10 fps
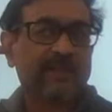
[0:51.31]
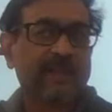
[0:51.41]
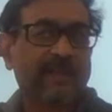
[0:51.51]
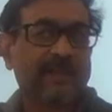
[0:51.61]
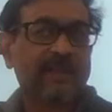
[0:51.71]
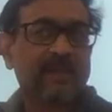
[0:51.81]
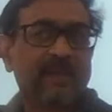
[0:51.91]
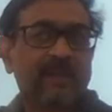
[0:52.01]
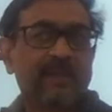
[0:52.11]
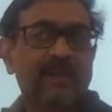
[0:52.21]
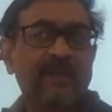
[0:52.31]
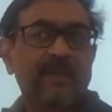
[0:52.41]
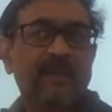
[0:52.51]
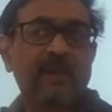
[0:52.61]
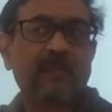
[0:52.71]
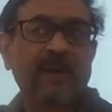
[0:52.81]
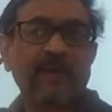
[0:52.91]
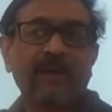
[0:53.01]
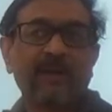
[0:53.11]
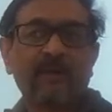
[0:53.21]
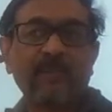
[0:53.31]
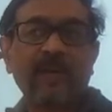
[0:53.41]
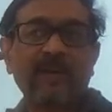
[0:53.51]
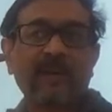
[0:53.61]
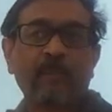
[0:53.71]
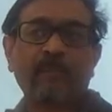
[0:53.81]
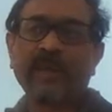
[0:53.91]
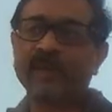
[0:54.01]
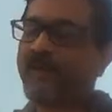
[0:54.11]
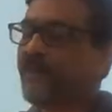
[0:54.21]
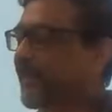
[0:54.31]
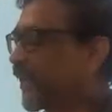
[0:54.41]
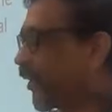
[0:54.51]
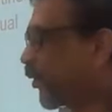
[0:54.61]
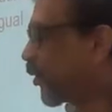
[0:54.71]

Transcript: that ear pain, middle ear pain can